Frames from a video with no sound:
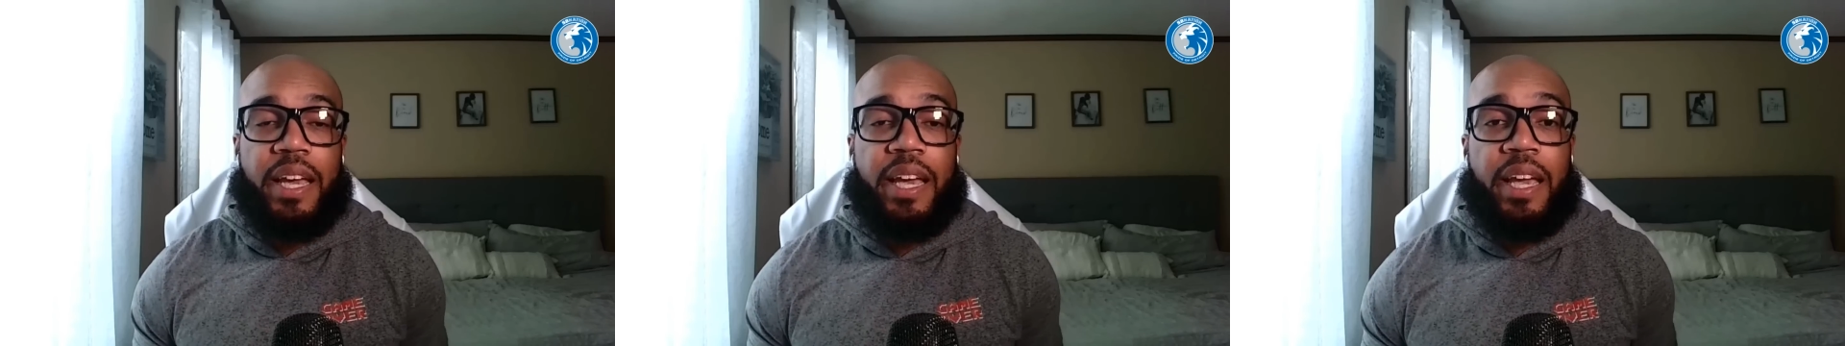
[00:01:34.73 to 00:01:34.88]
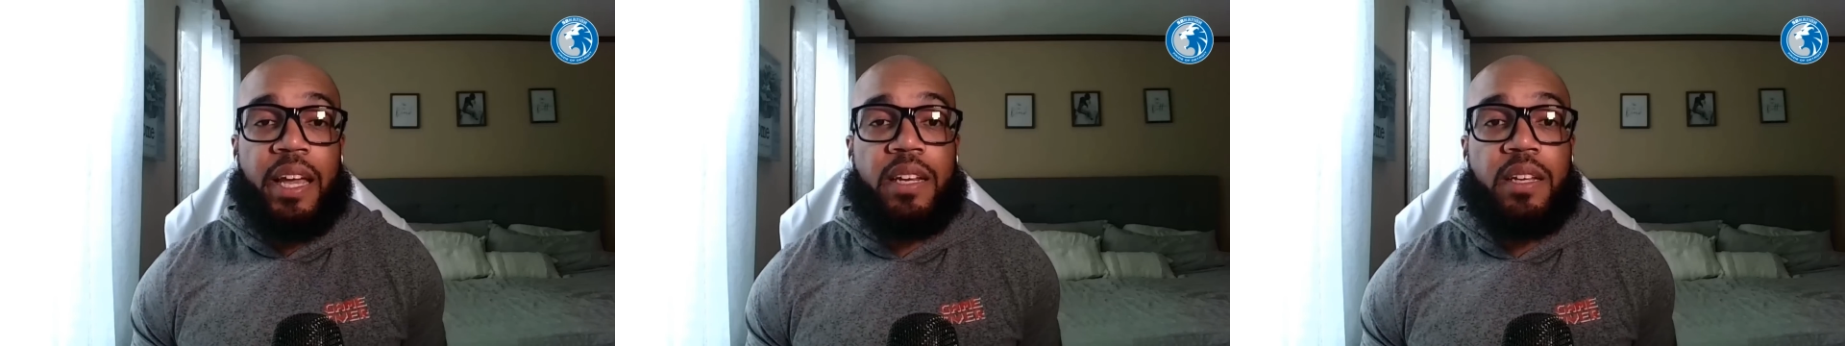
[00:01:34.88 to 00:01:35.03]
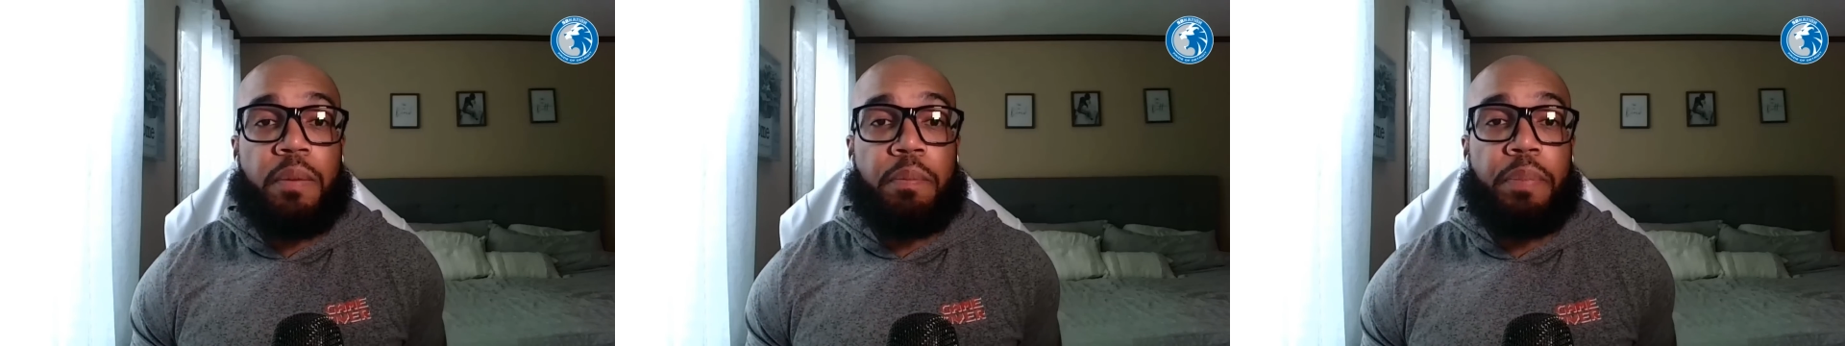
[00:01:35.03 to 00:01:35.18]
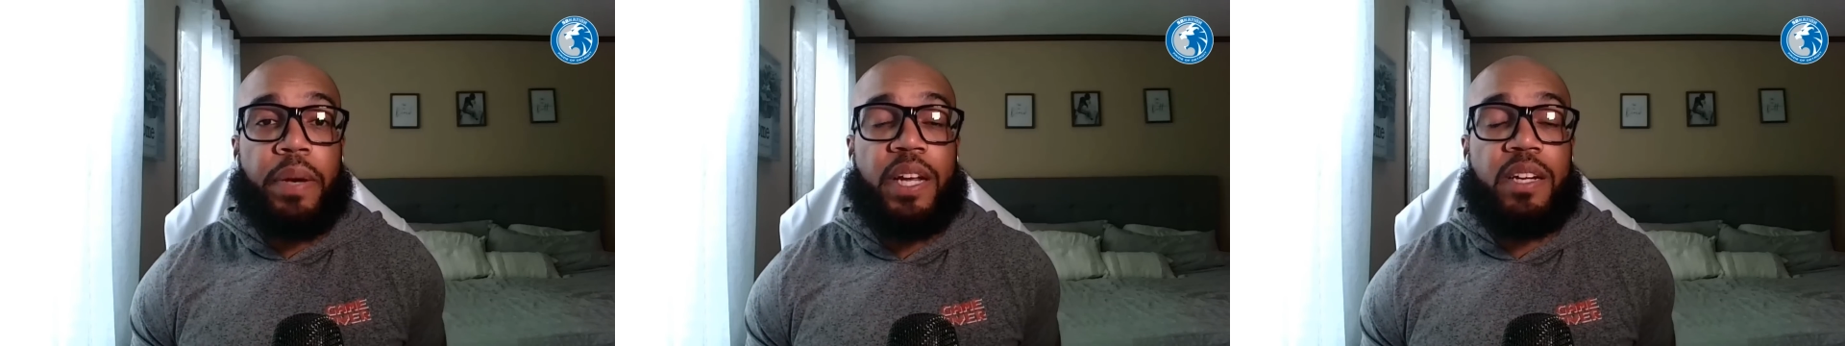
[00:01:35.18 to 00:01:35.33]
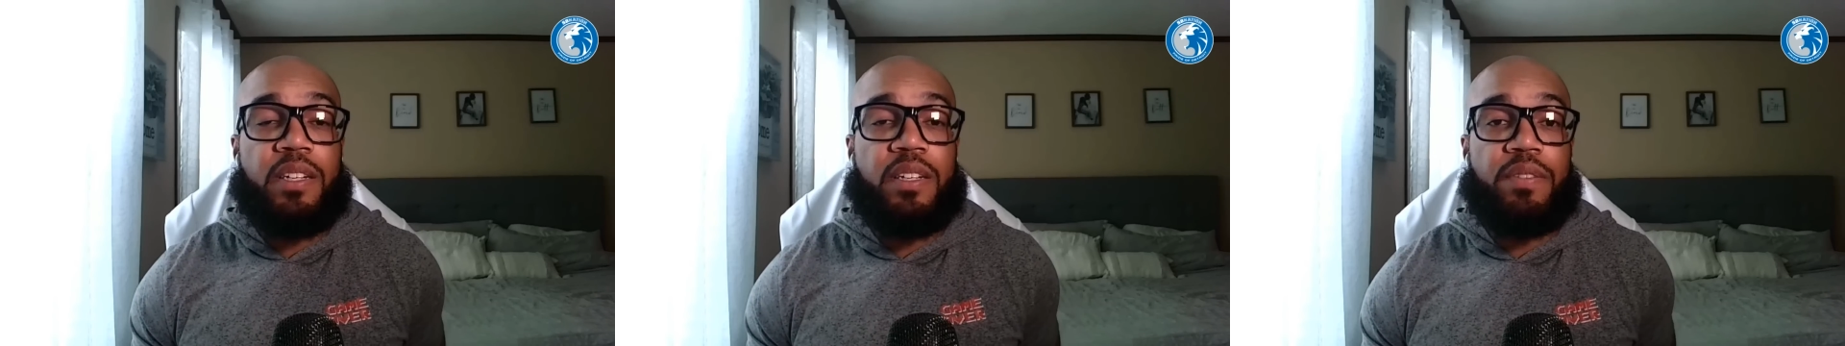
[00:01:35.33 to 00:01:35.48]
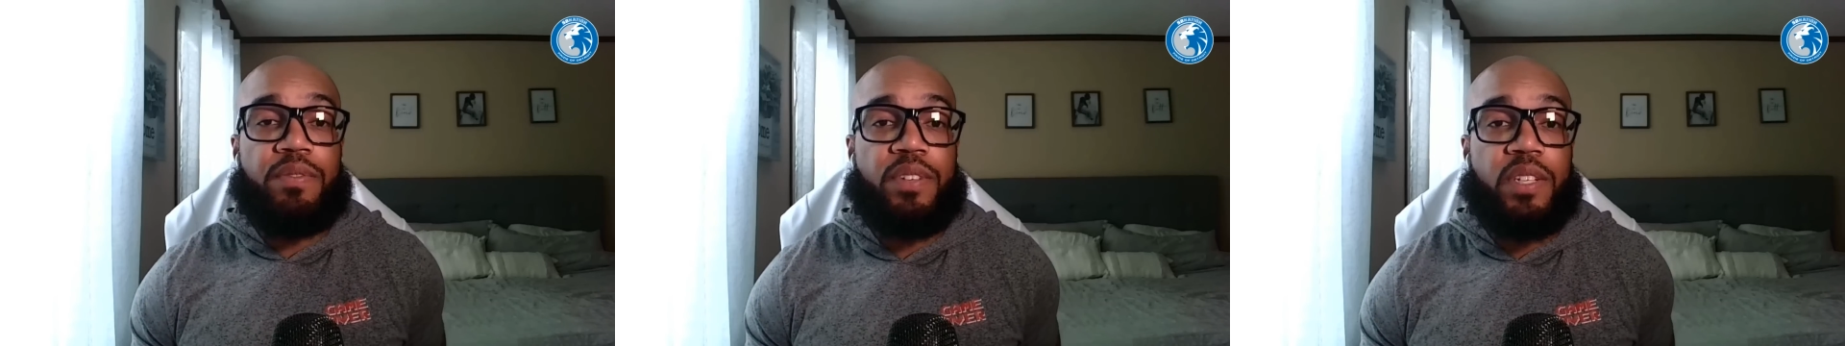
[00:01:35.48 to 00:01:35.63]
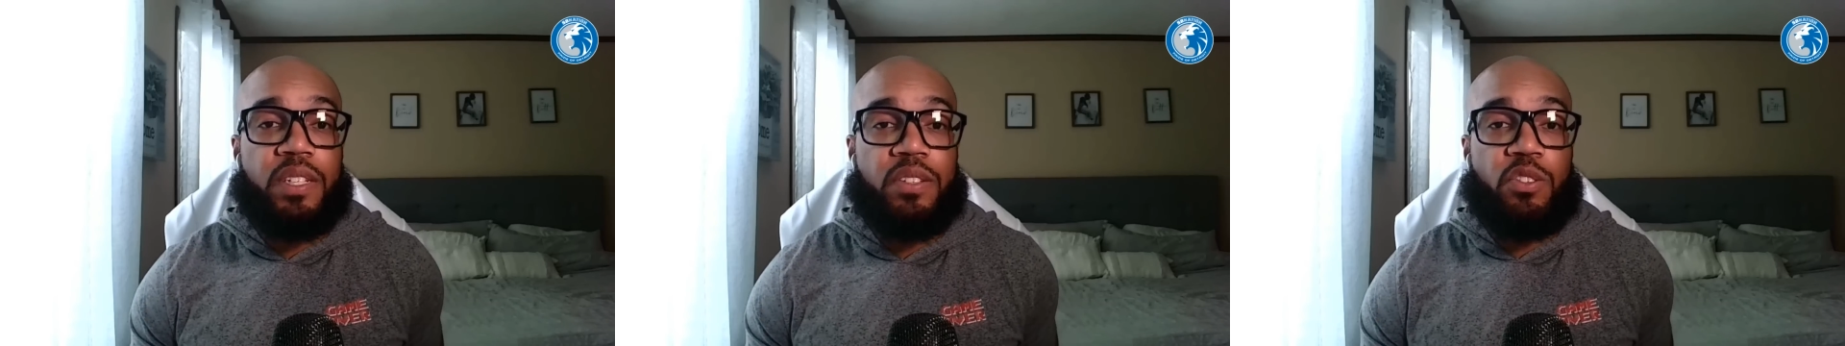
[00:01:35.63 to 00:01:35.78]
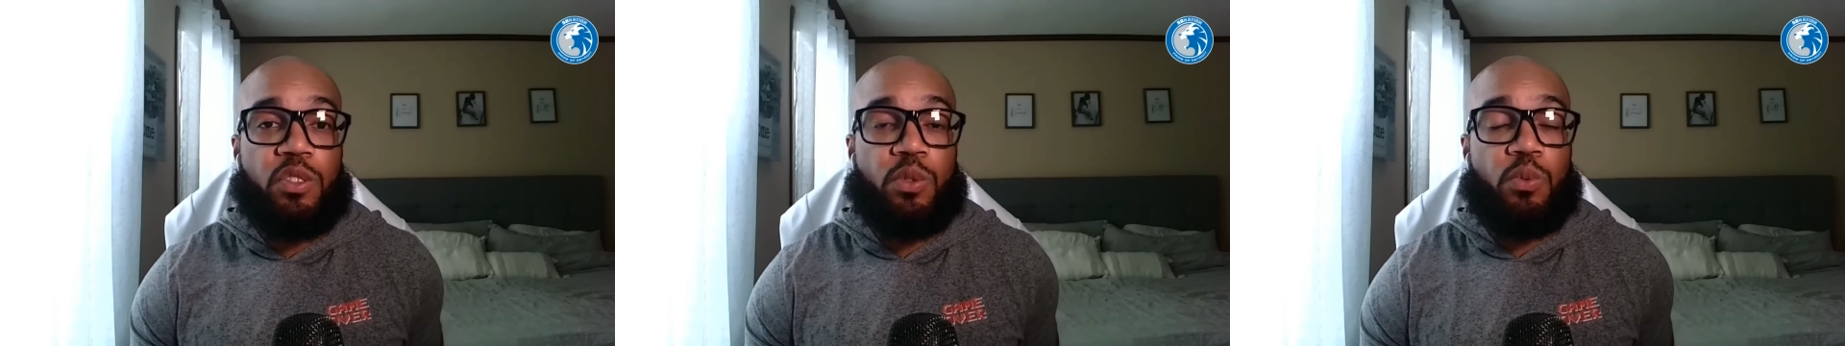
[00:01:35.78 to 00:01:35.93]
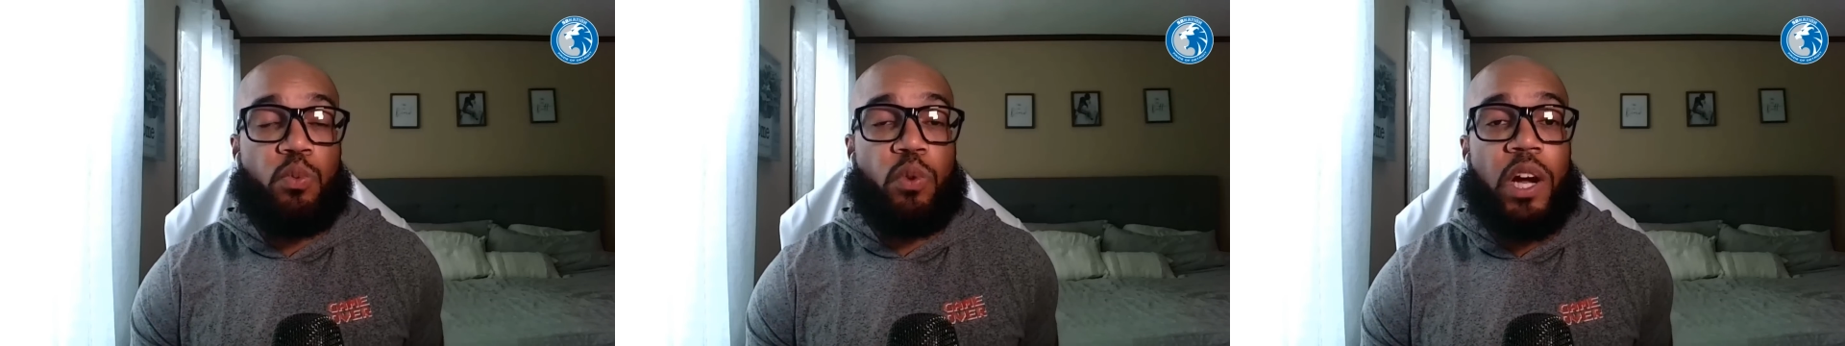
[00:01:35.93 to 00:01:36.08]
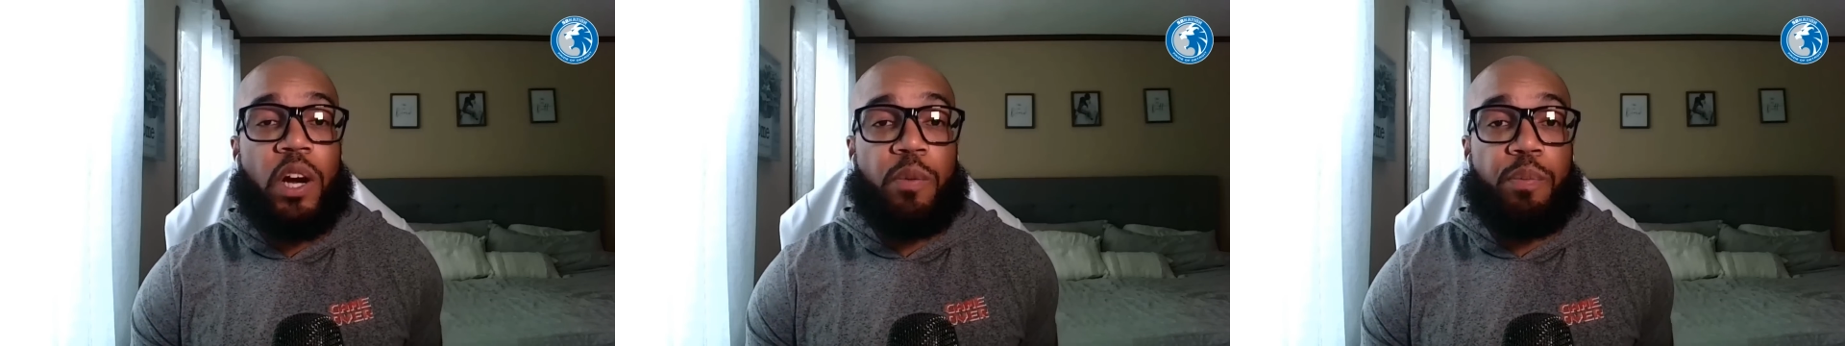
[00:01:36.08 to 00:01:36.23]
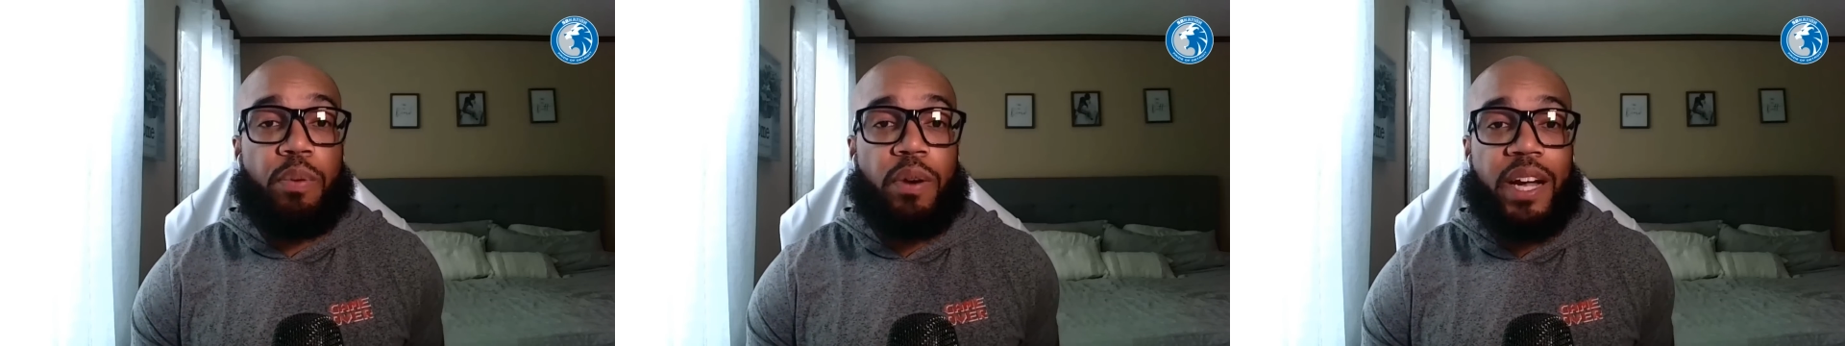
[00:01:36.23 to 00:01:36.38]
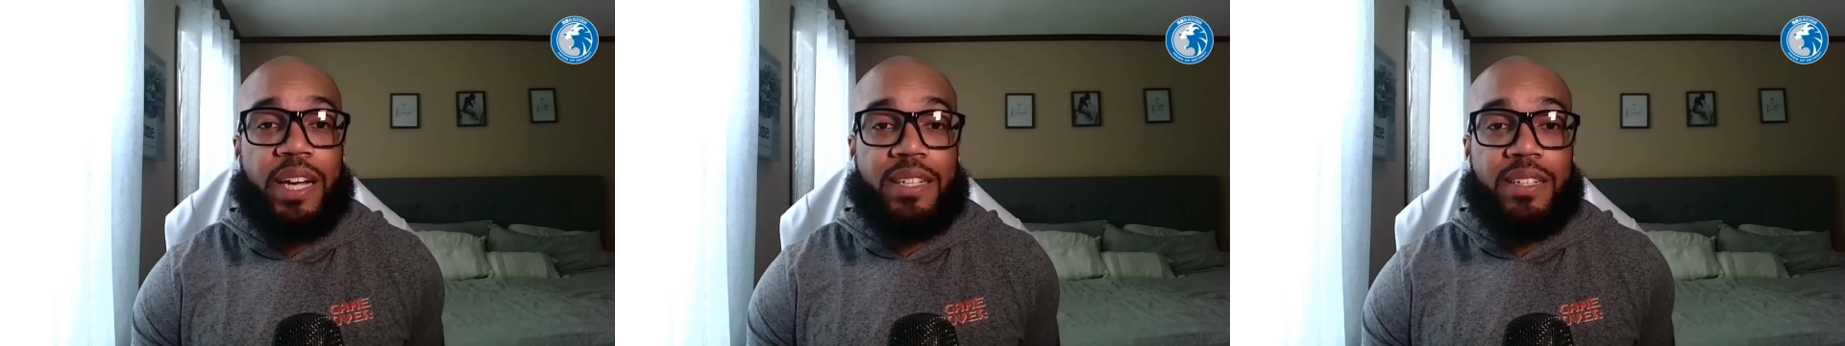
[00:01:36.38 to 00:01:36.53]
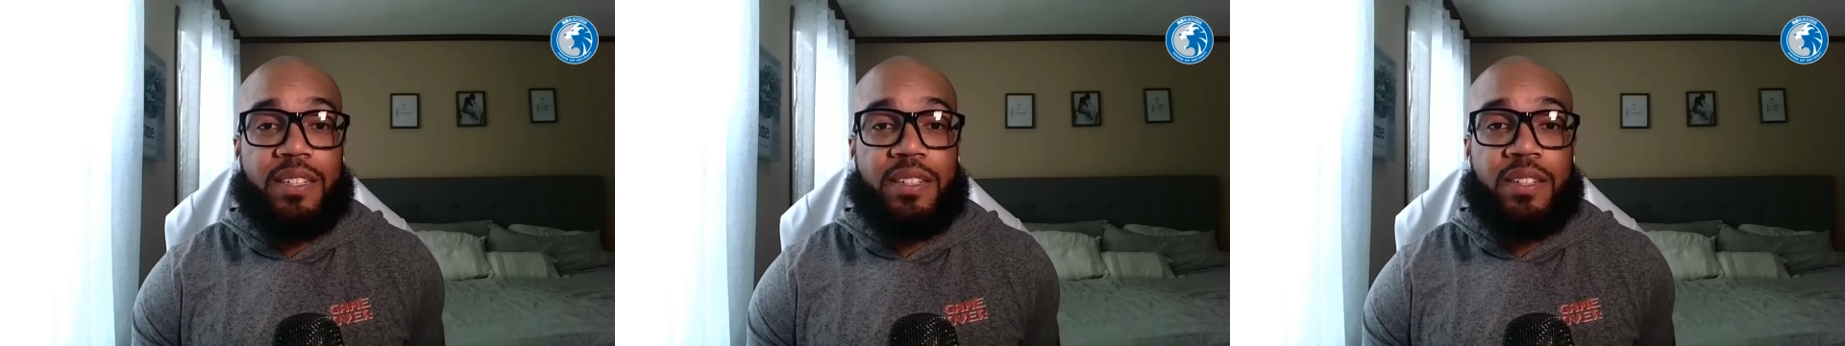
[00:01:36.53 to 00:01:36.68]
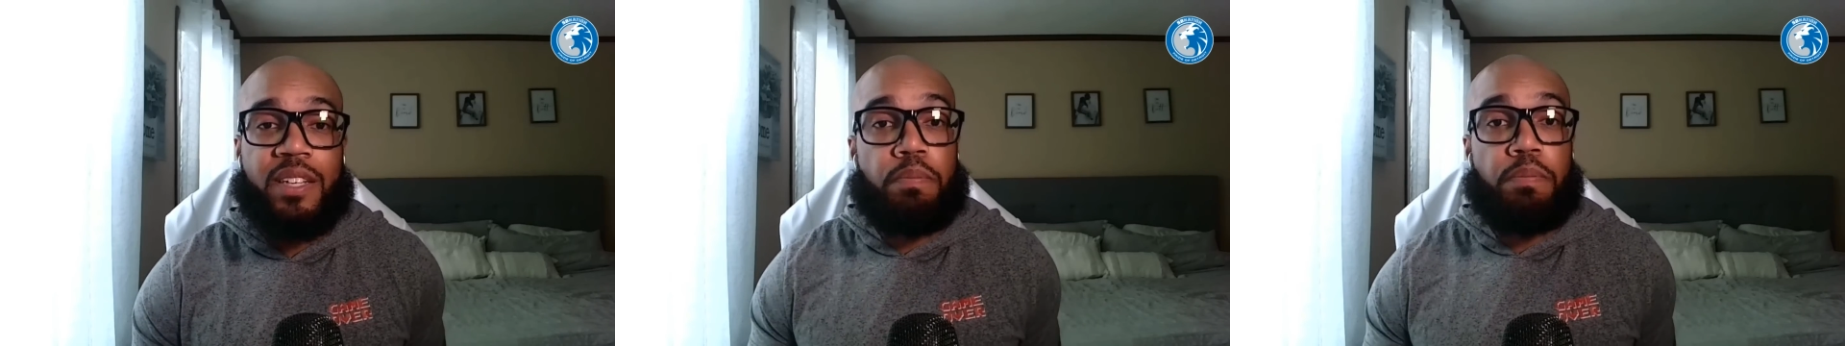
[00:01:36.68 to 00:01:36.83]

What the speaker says: and competitiveness throughout practice.